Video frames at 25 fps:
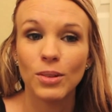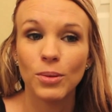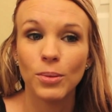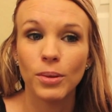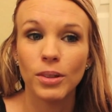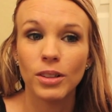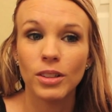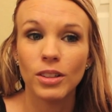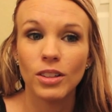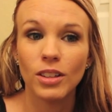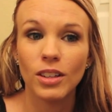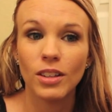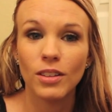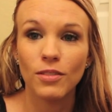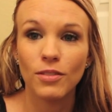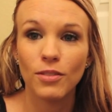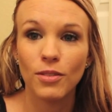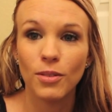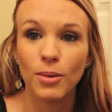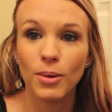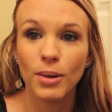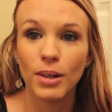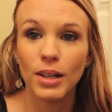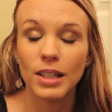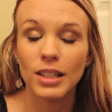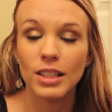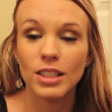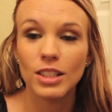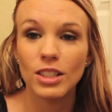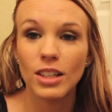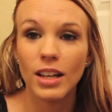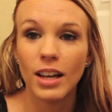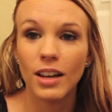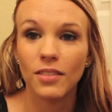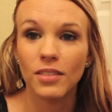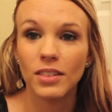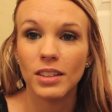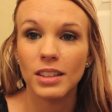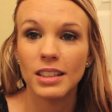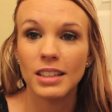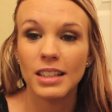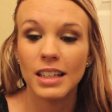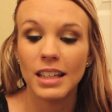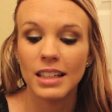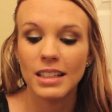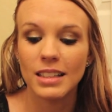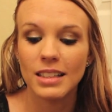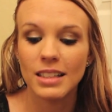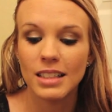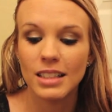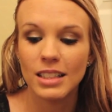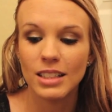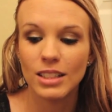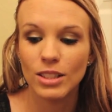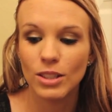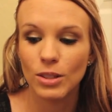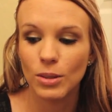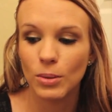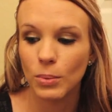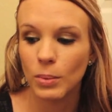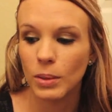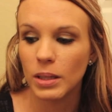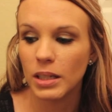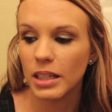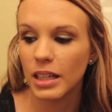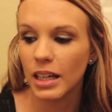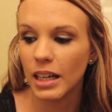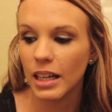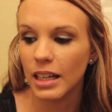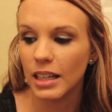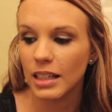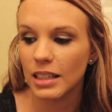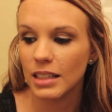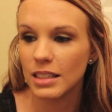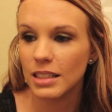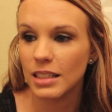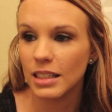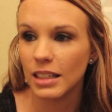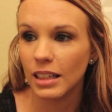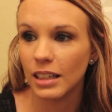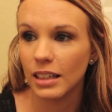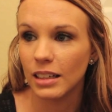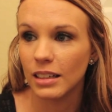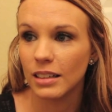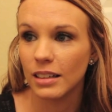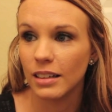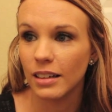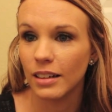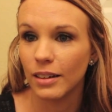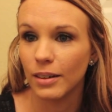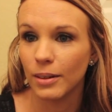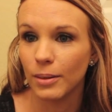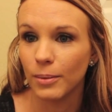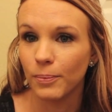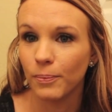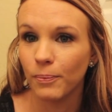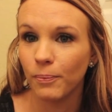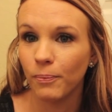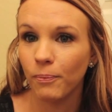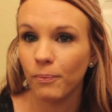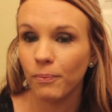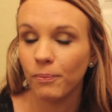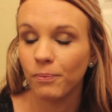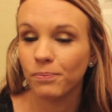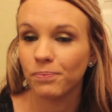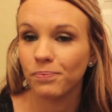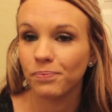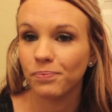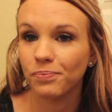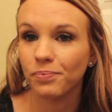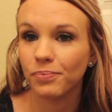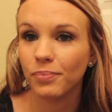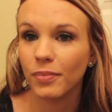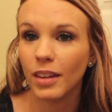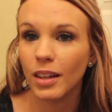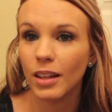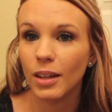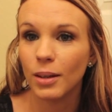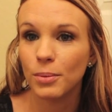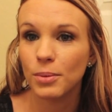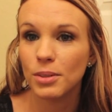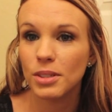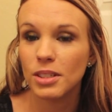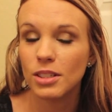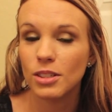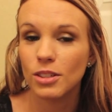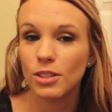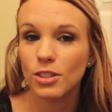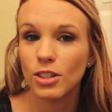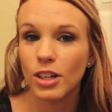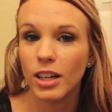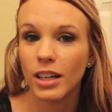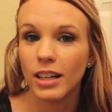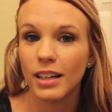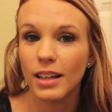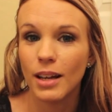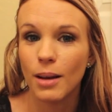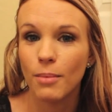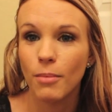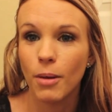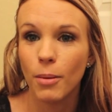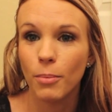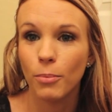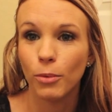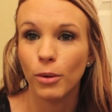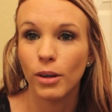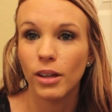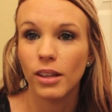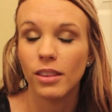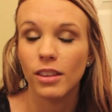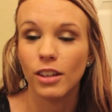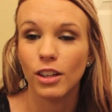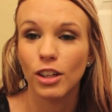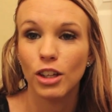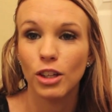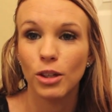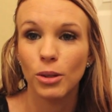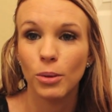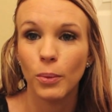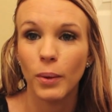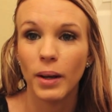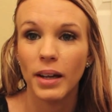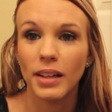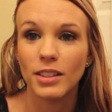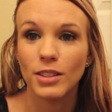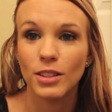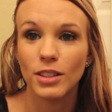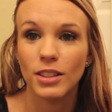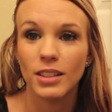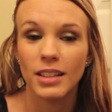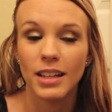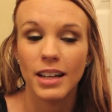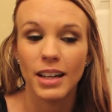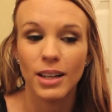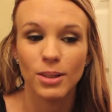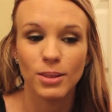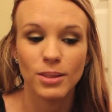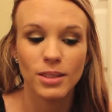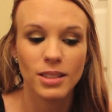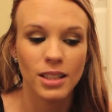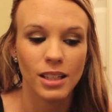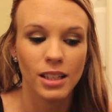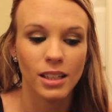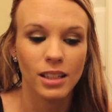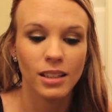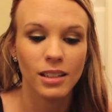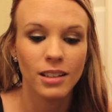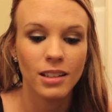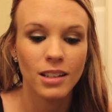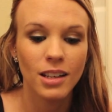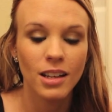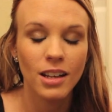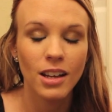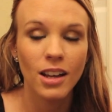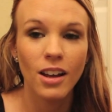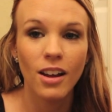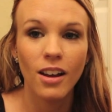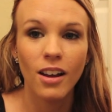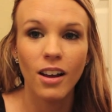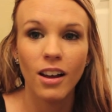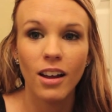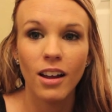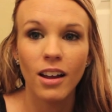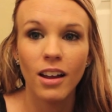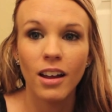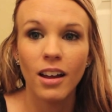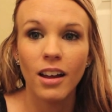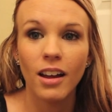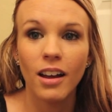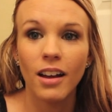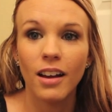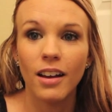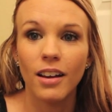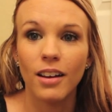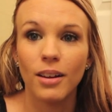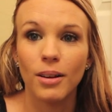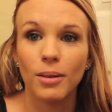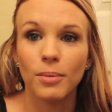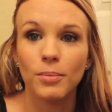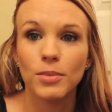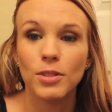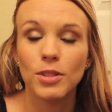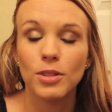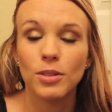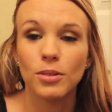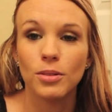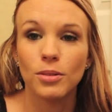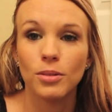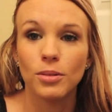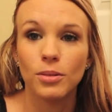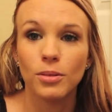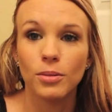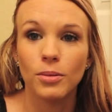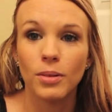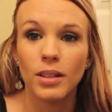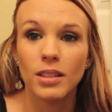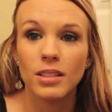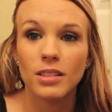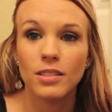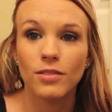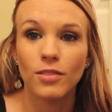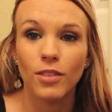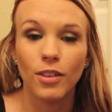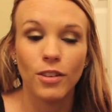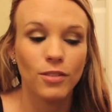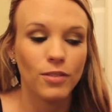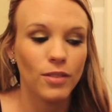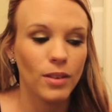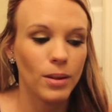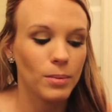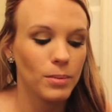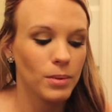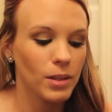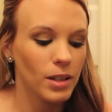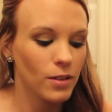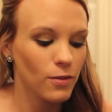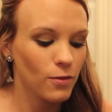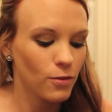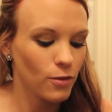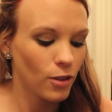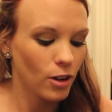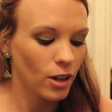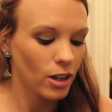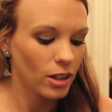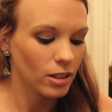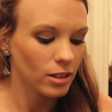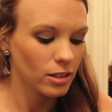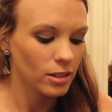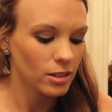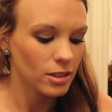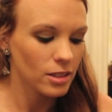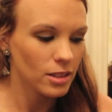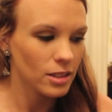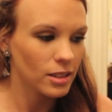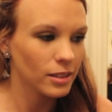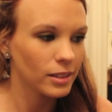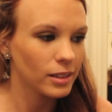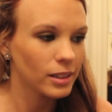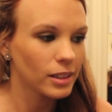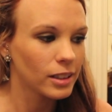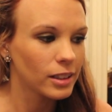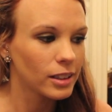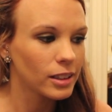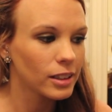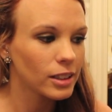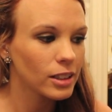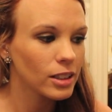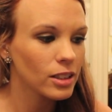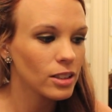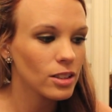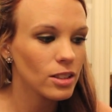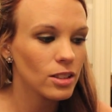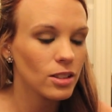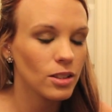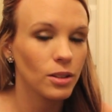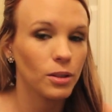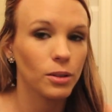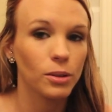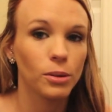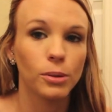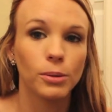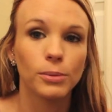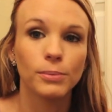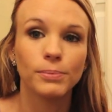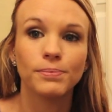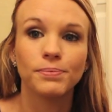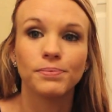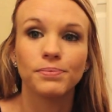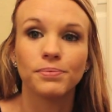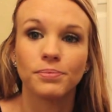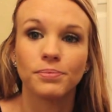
we're looking forward to having a nice Easter weekend, and still trying to come up with a cute way to announce it to the rest of our family and friends. So